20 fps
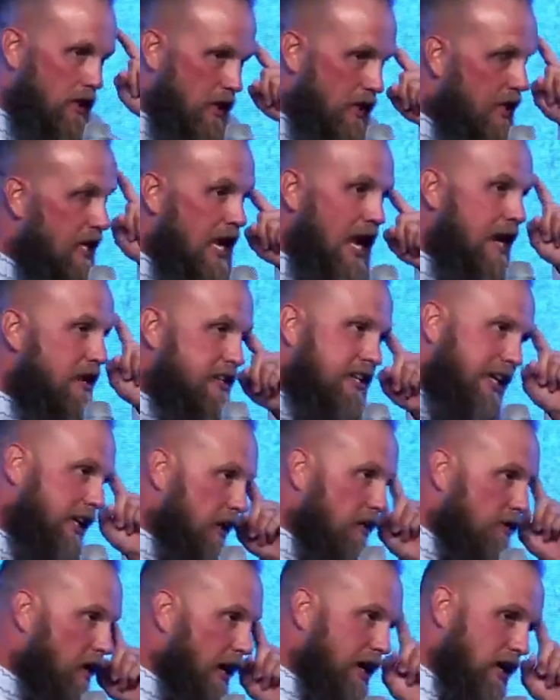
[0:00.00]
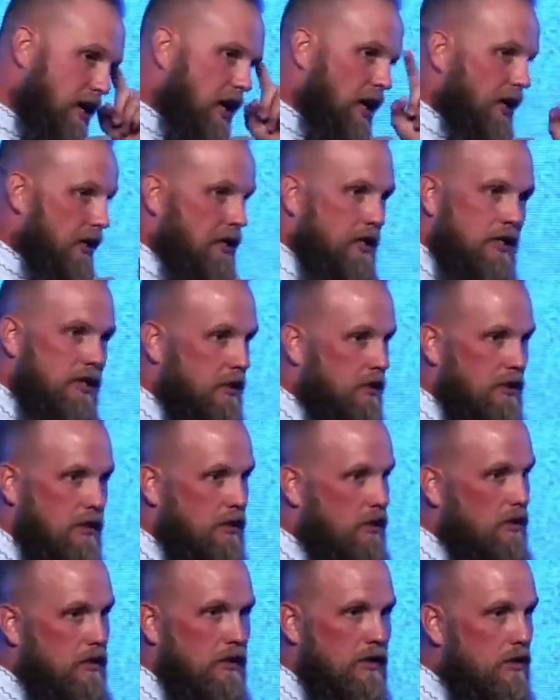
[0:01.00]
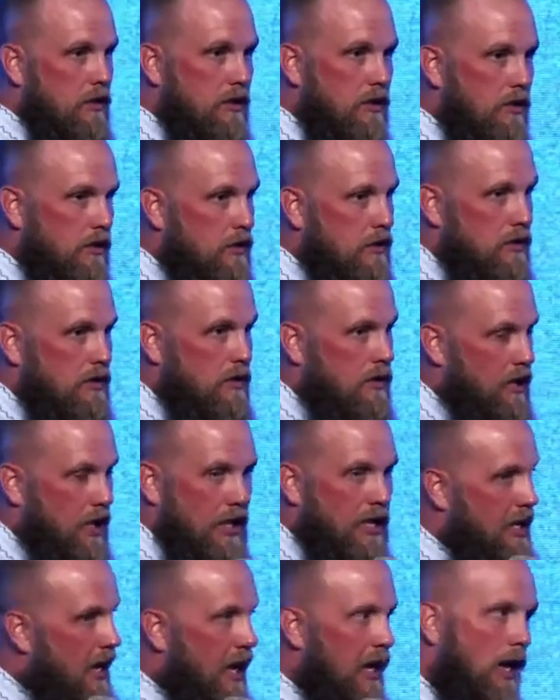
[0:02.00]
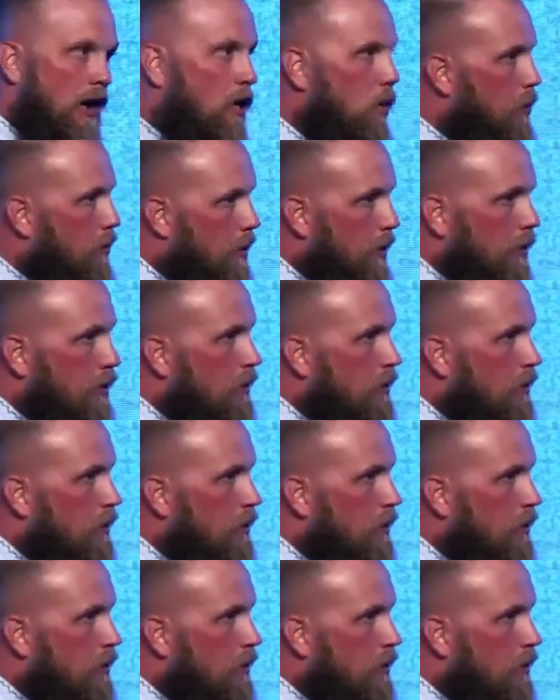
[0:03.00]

And he ain't ticking right, God. And I need help.